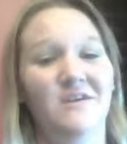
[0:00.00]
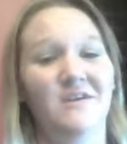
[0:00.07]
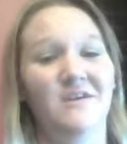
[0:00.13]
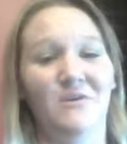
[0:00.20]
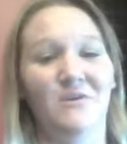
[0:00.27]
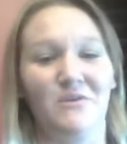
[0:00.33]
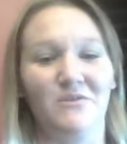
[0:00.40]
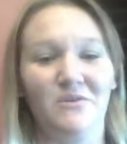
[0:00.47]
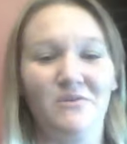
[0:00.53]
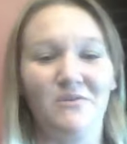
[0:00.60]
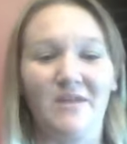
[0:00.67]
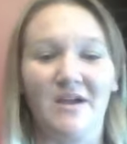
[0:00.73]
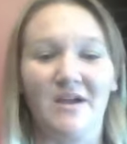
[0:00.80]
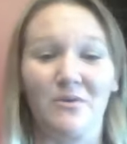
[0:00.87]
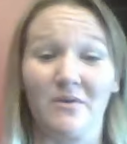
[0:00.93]
or don't
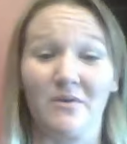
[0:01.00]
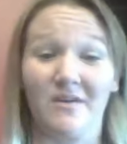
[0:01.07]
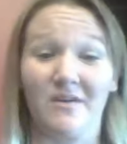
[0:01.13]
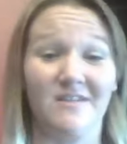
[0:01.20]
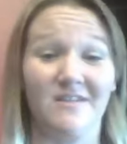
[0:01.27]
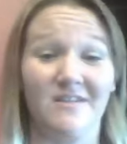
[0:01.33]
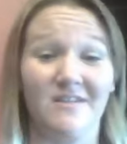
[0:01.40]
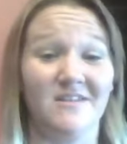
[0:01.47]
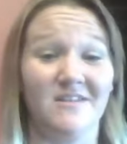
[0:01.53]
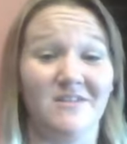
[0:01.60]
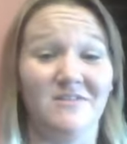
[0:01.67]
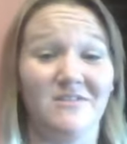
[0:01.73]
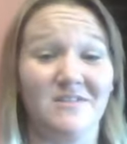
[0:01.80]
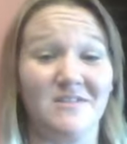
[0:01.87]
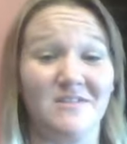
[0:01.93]
like, we're not going to take
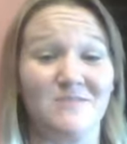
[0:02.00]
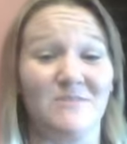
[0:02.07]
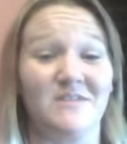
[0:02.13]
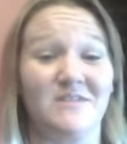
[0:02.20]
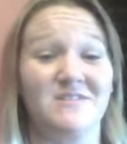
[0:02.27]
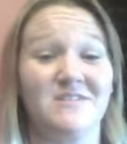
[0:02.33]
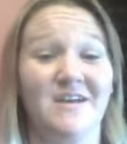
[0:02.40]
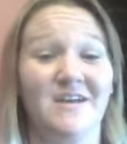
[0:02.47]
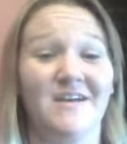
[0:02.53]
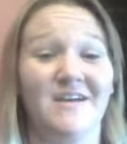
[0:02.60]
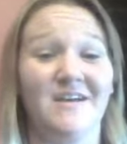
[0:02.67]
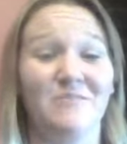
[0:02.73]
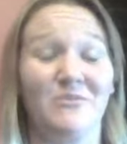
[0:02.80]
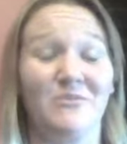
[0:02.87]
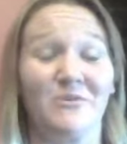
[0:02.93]
nearly as much time or